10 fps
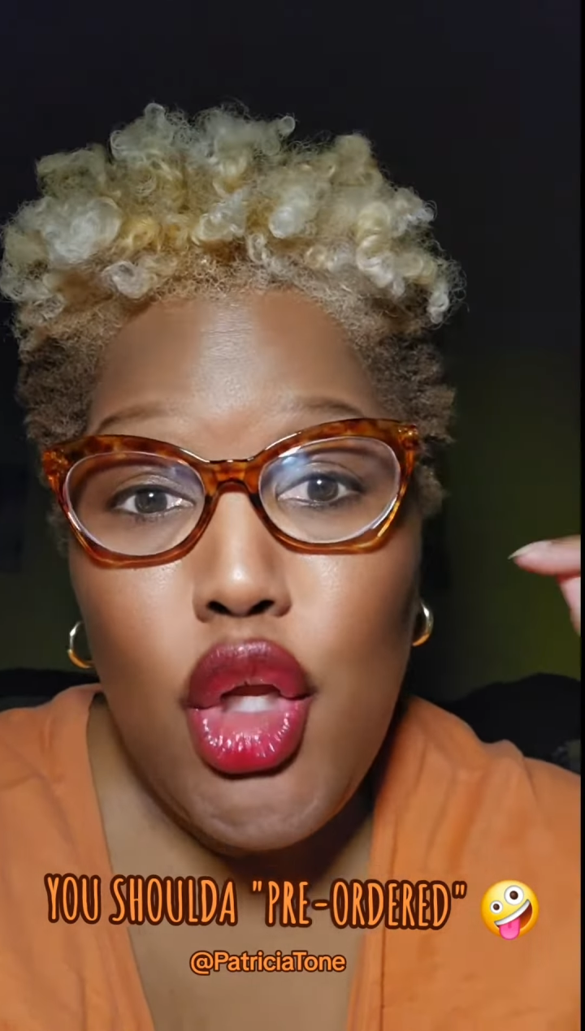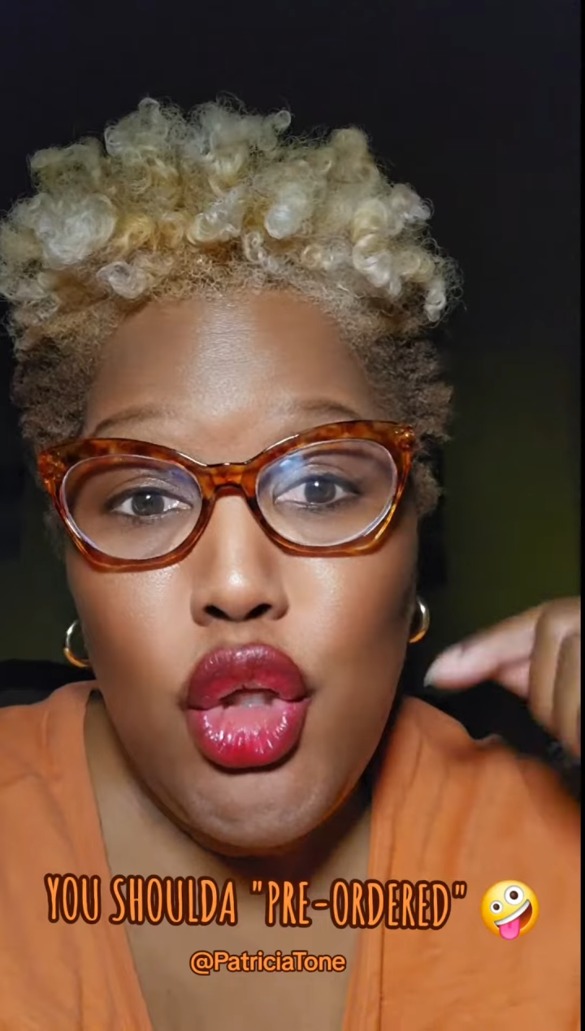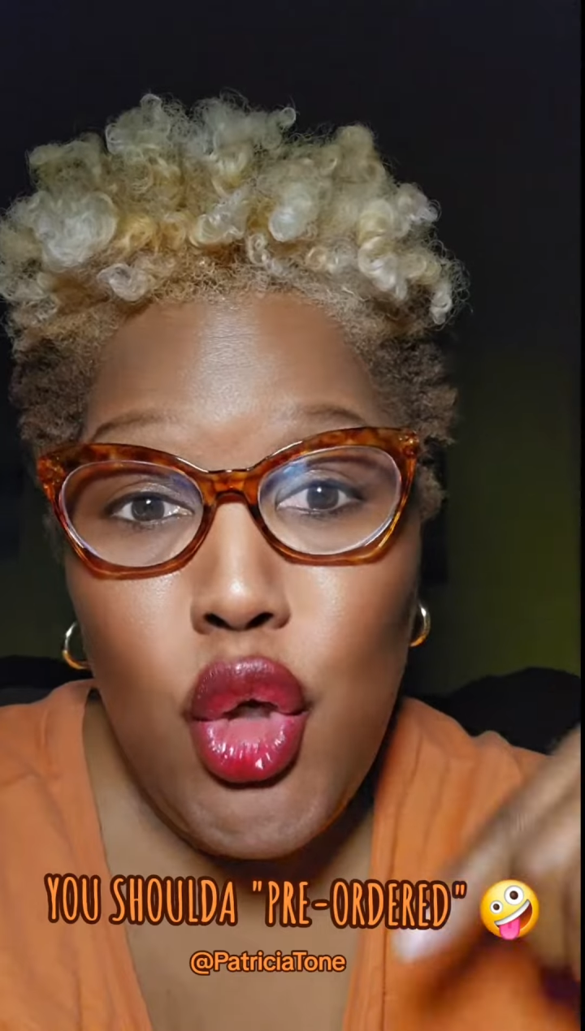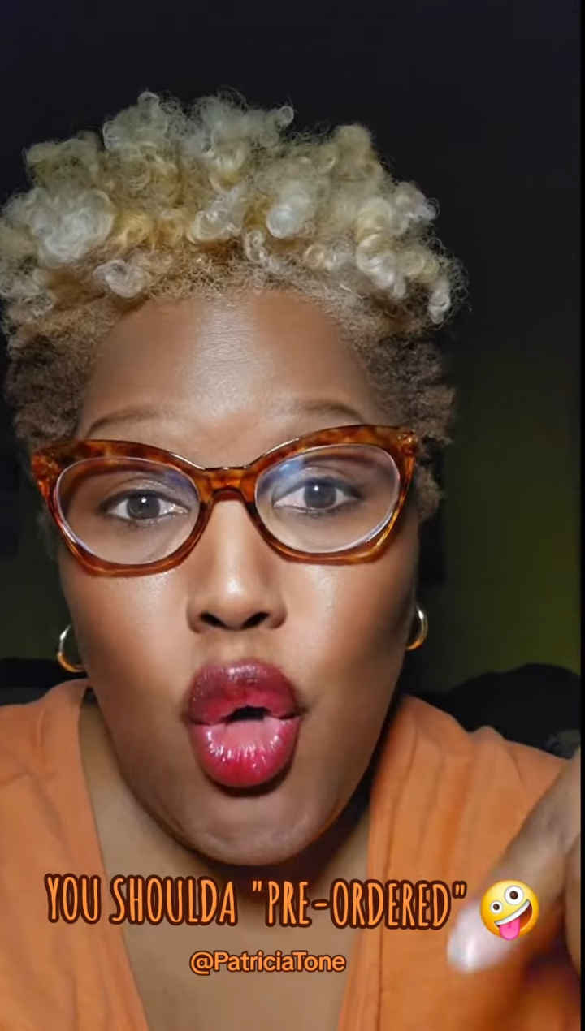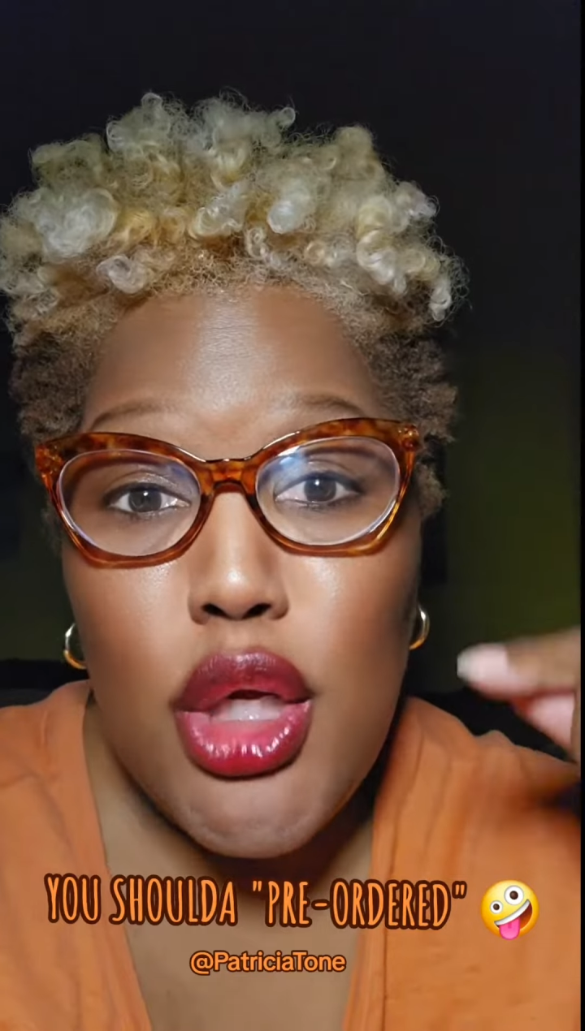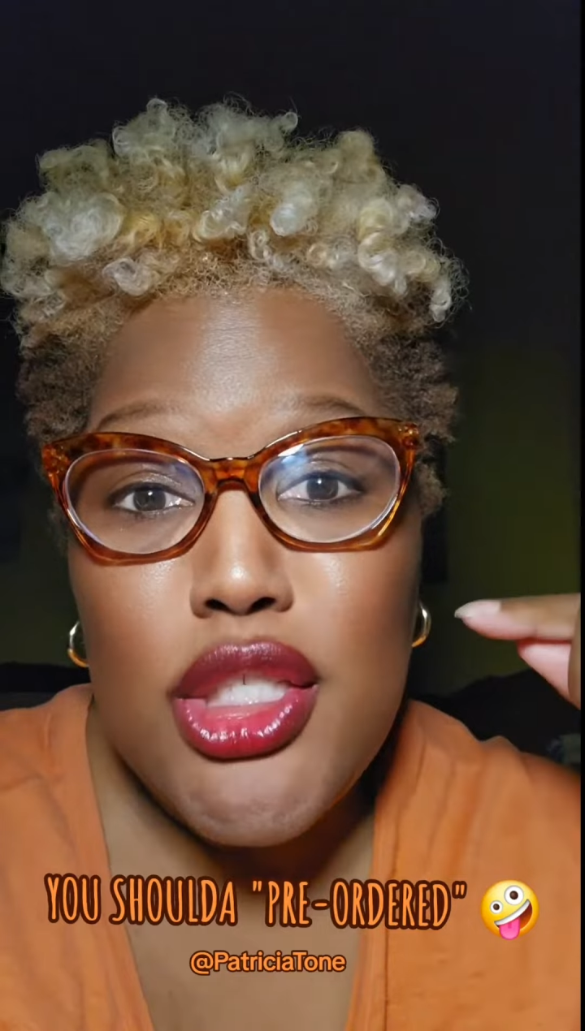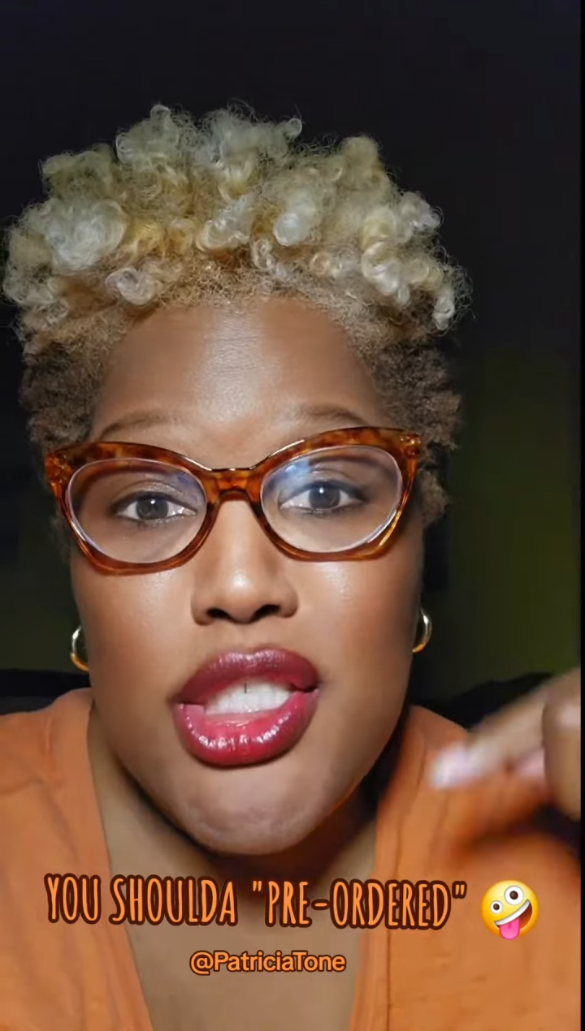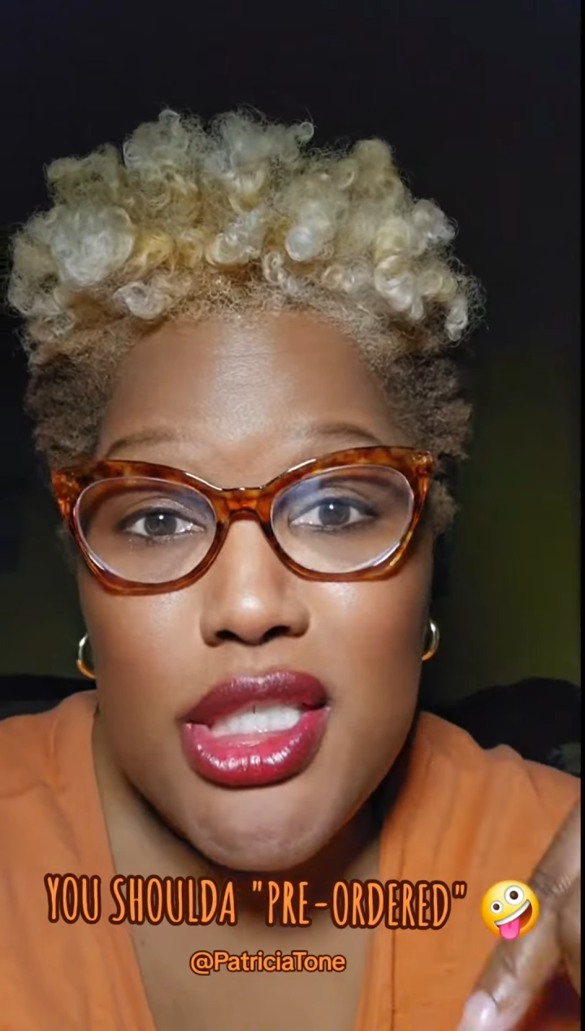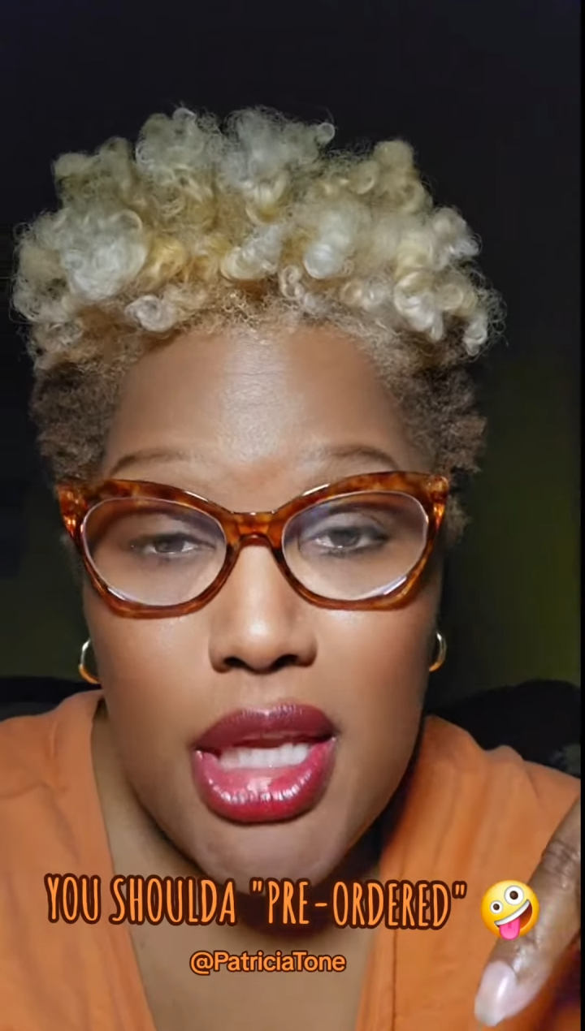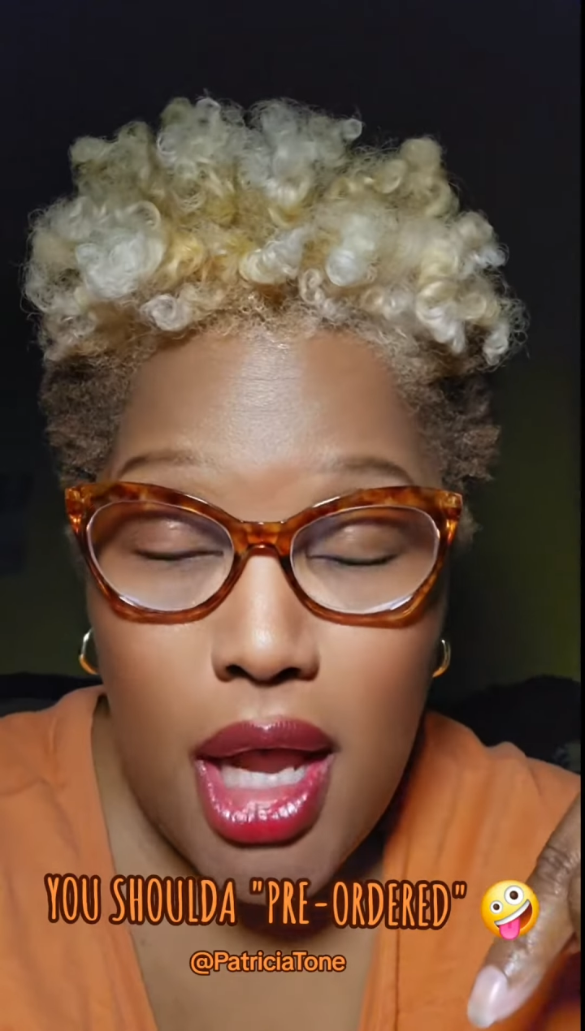your
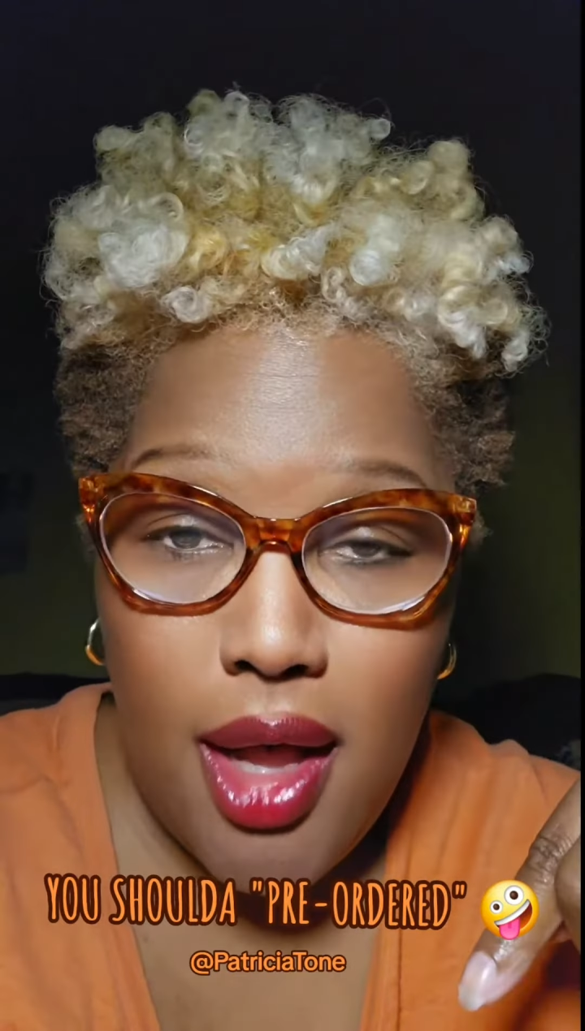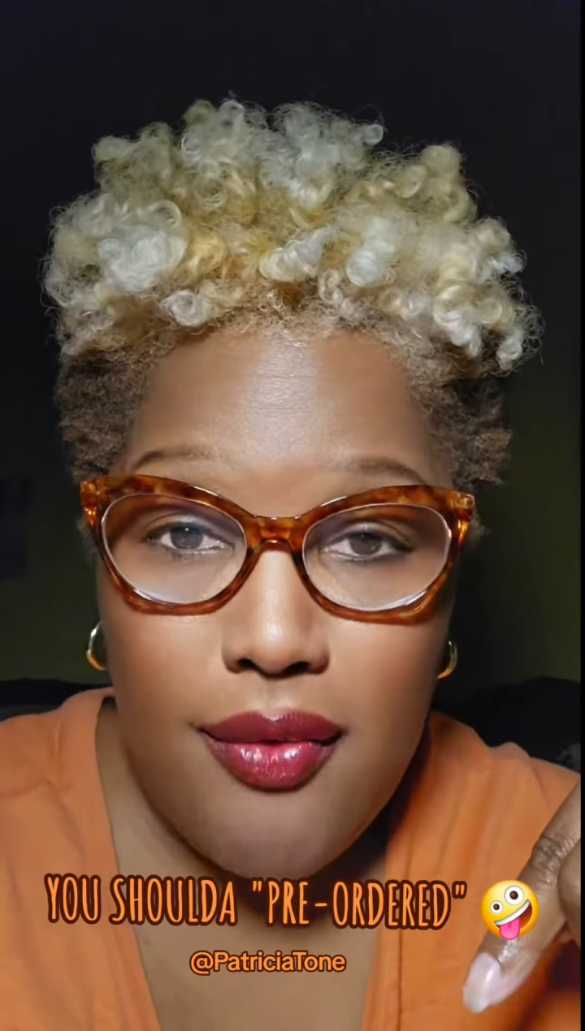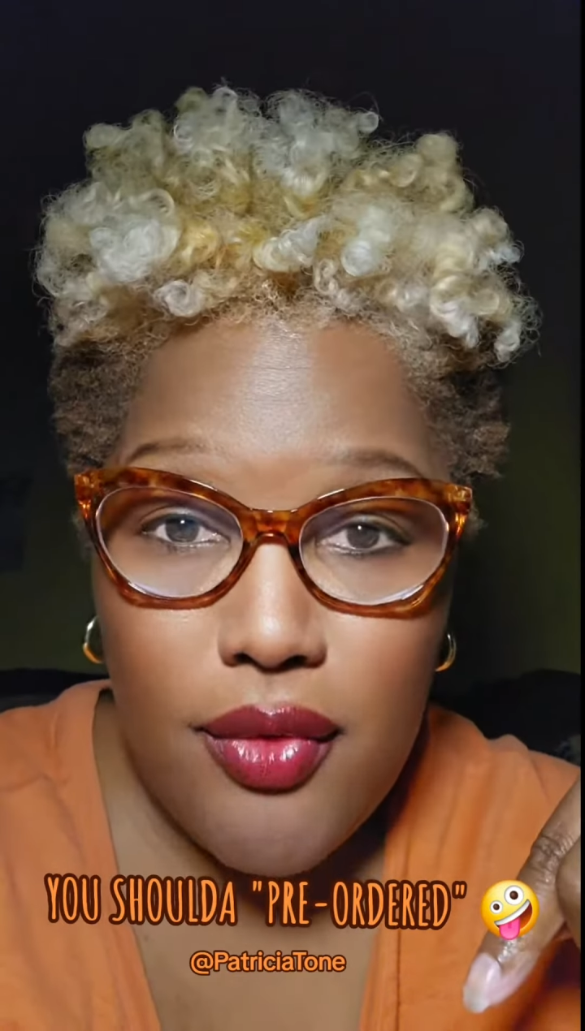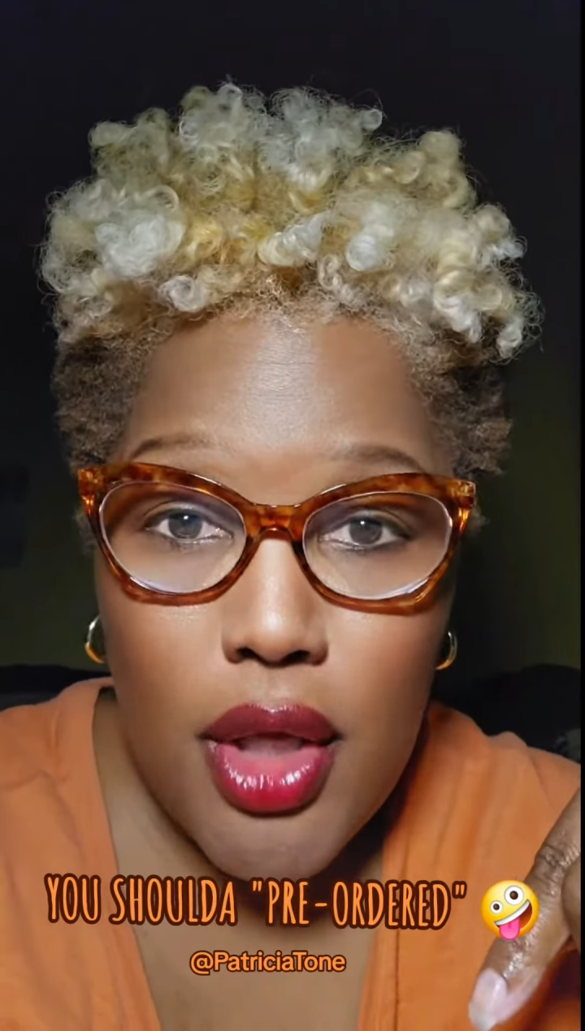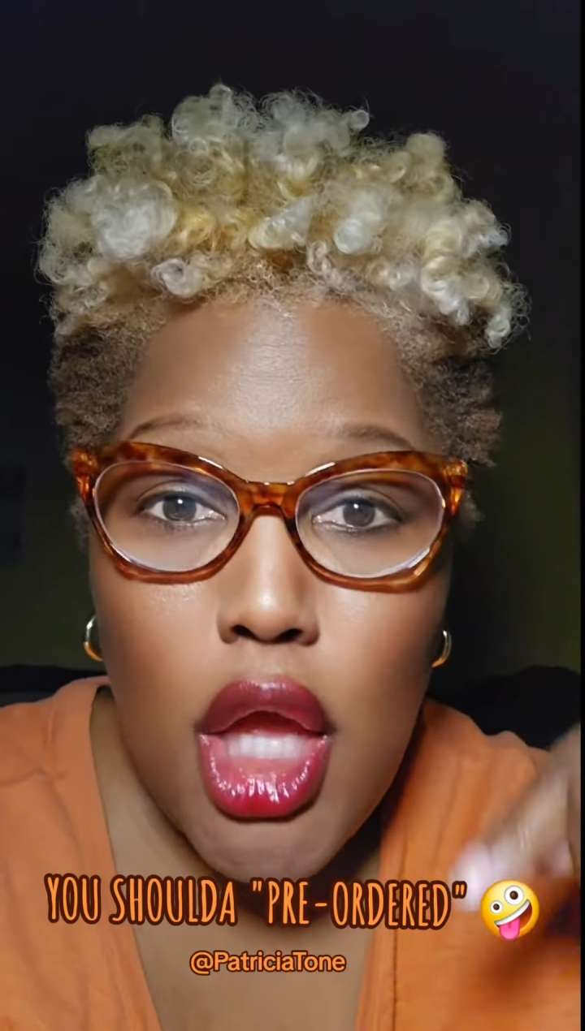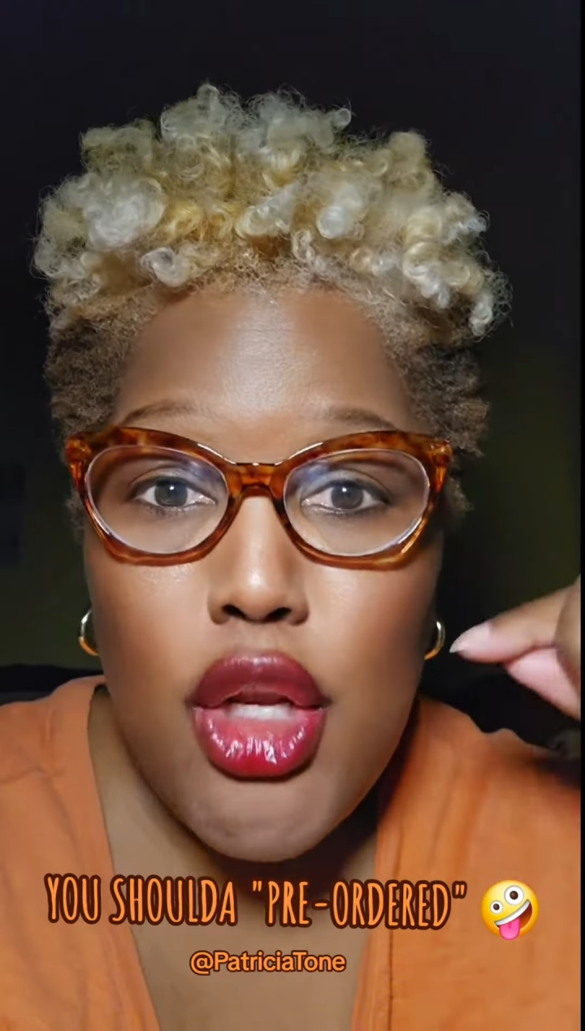stuff,